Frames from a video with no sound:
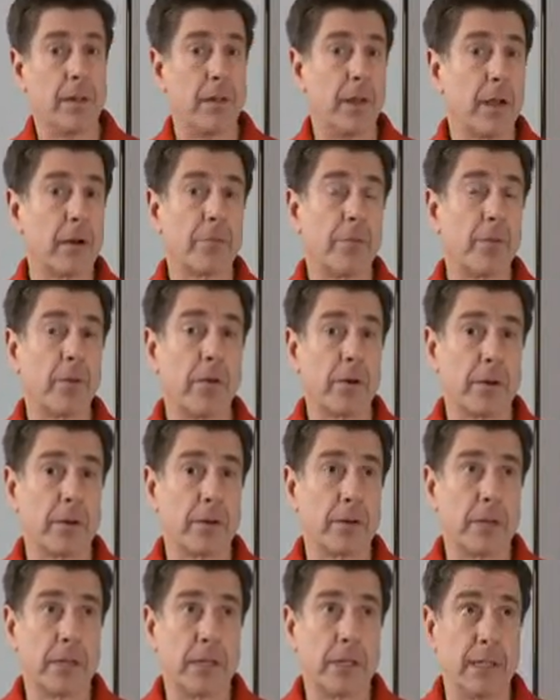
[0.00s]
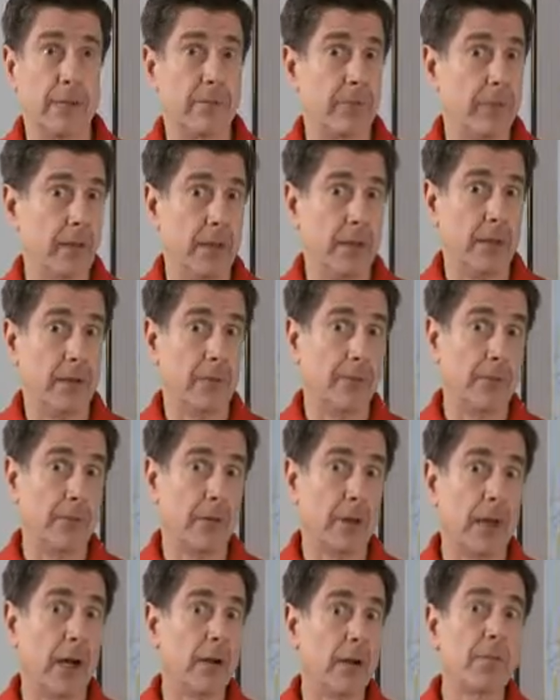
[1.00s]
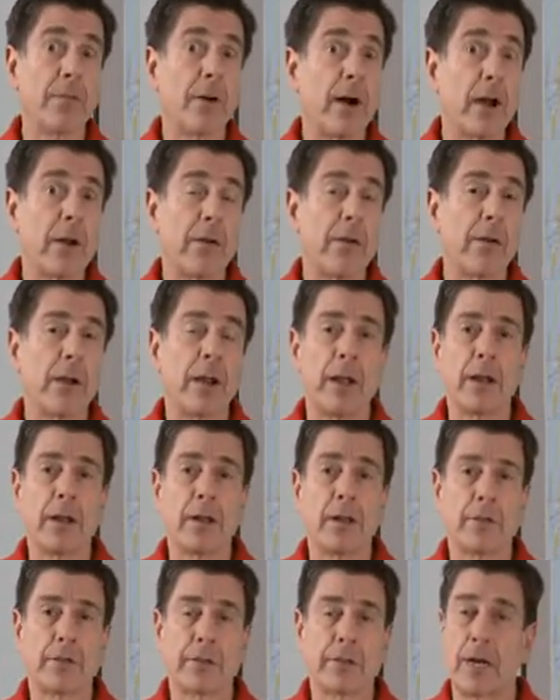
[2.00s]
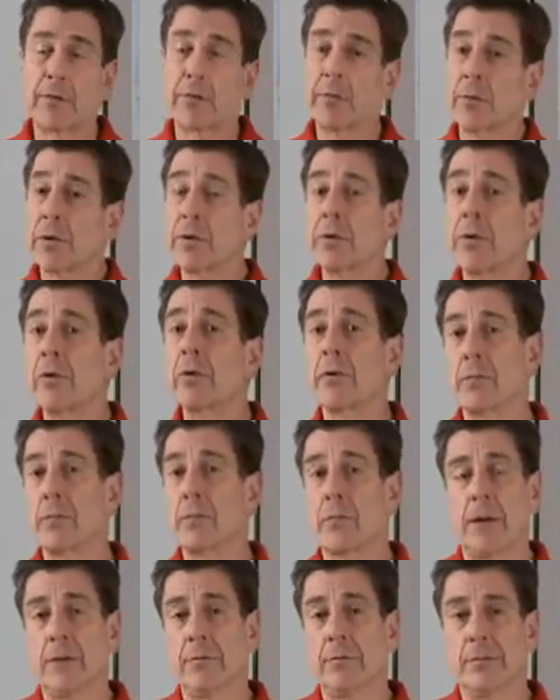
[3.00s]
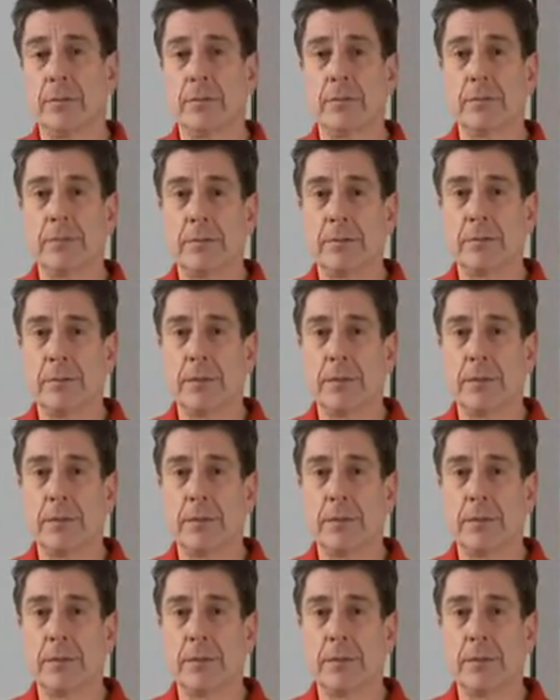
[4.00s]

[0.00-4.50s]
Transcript: Therefore, if gunfire starts to occur around you,